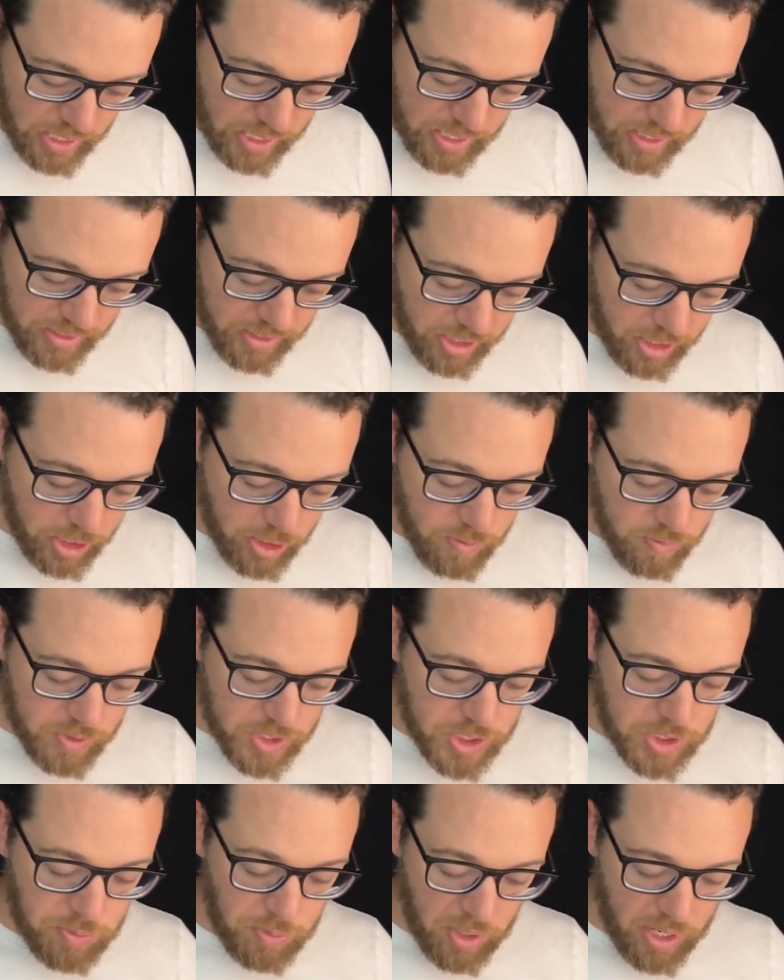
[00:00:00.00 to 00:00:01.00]
The hero
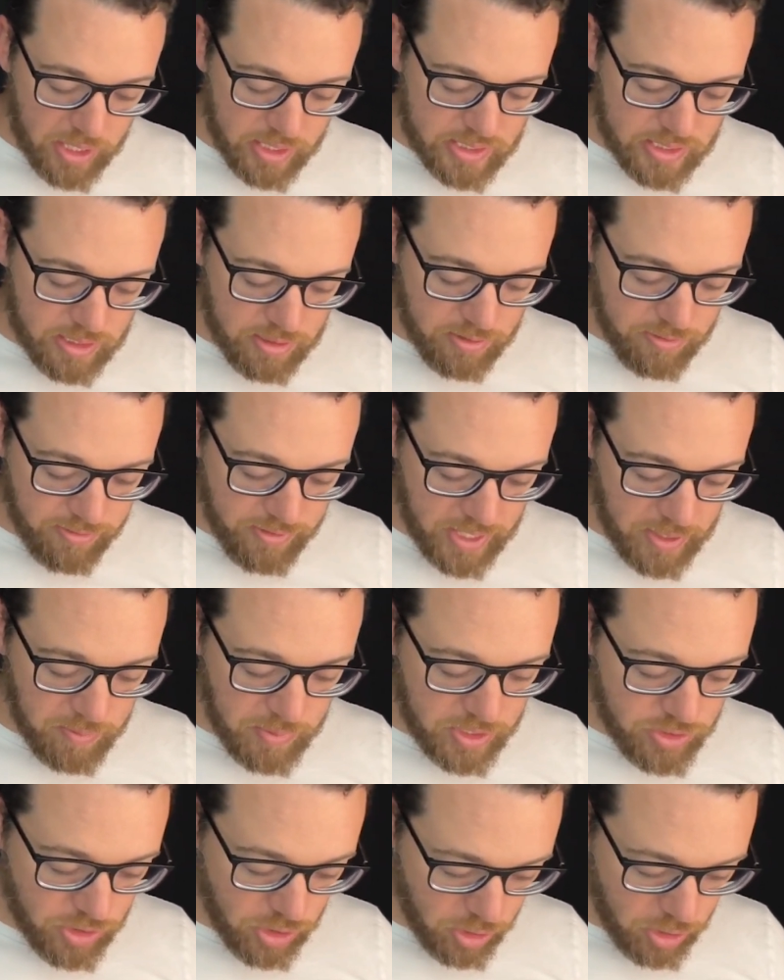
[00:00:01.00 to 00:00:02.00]
responds to the
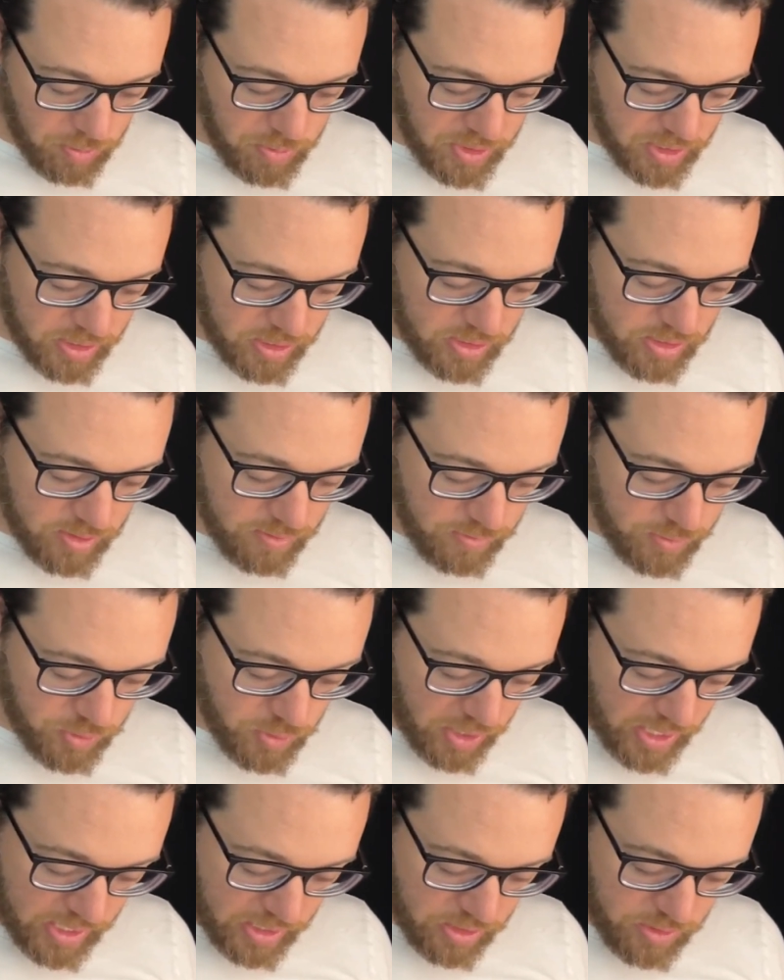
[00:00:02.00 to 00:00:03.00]
family turbulence of
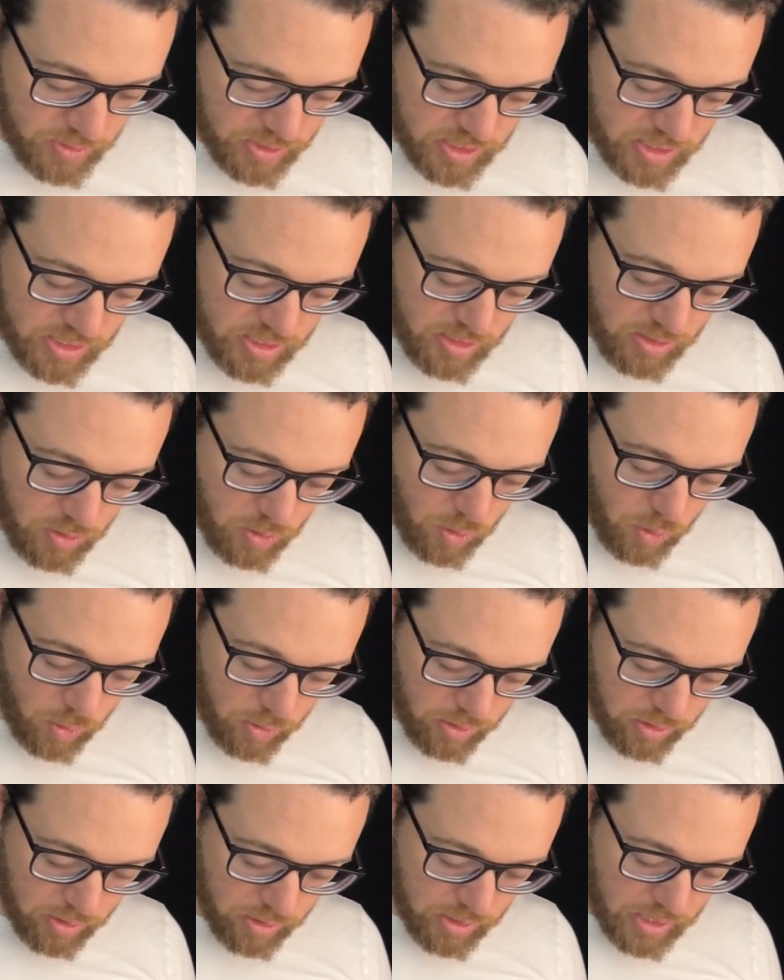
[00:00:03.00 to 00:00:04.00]
trying to instill
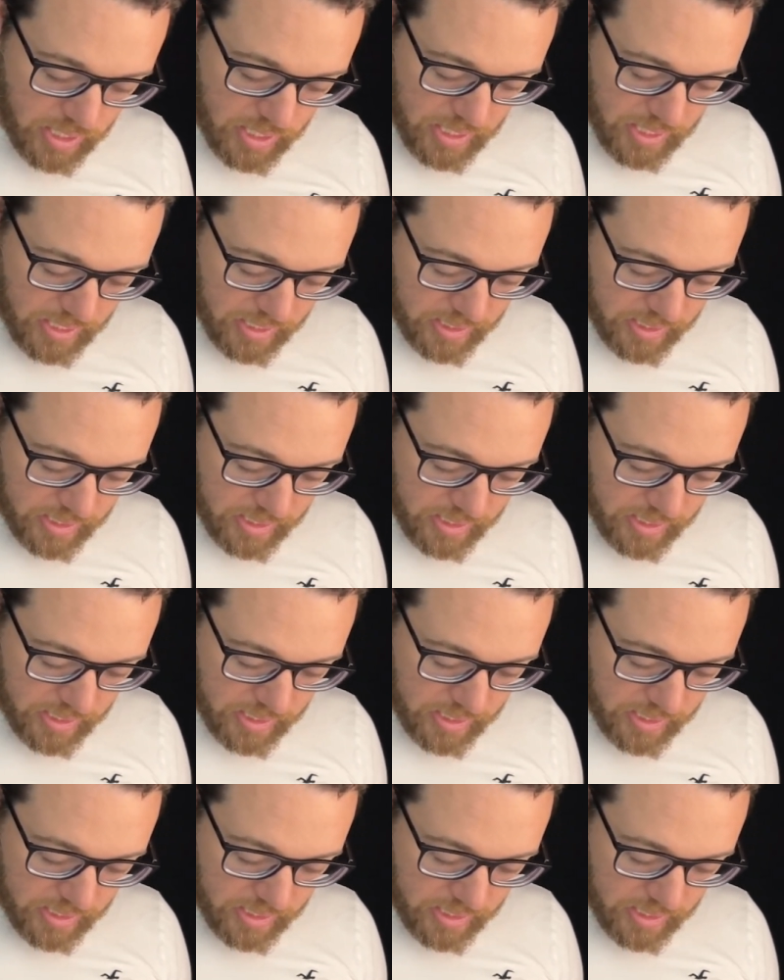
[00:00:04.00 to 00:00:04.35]
order and